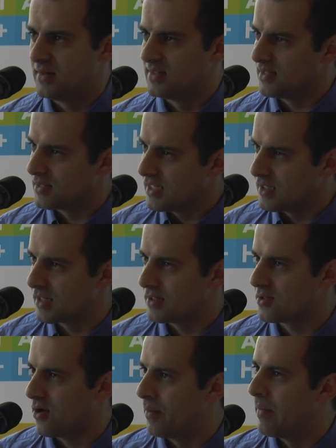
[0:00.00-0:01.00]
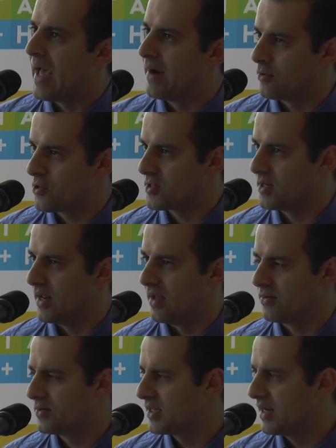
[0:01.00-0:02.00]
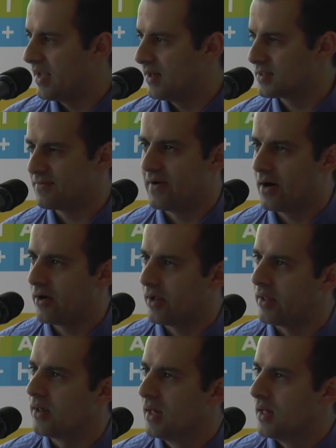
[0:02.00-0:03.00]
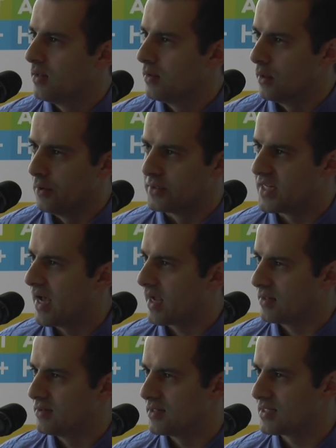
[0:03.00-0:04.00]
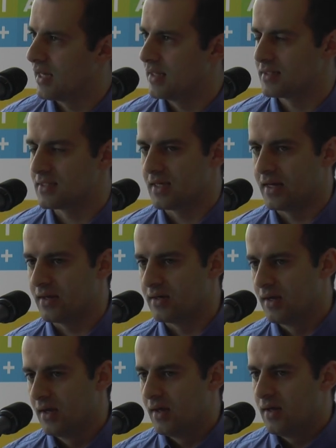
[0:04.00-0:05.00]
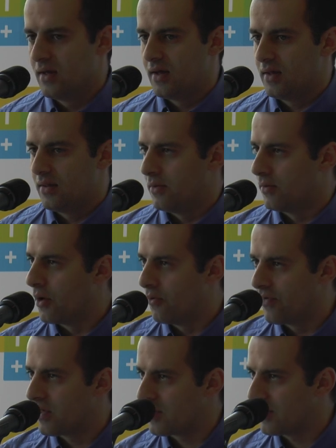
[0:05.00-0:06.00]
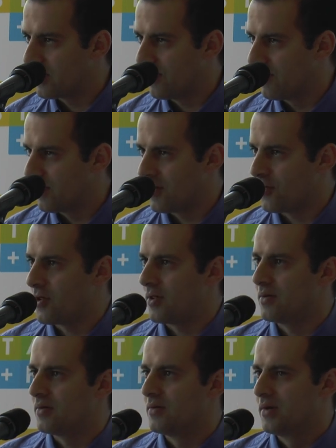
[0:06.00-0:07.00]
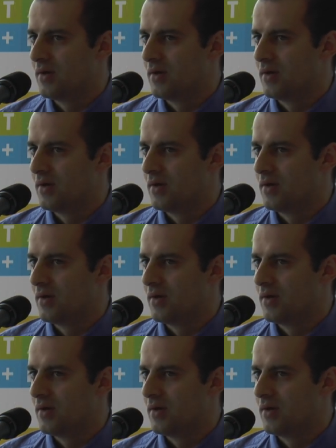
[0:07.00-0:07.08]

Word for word: diseases are managed today. Today, it's very low tech in the sense that you go visit the physician,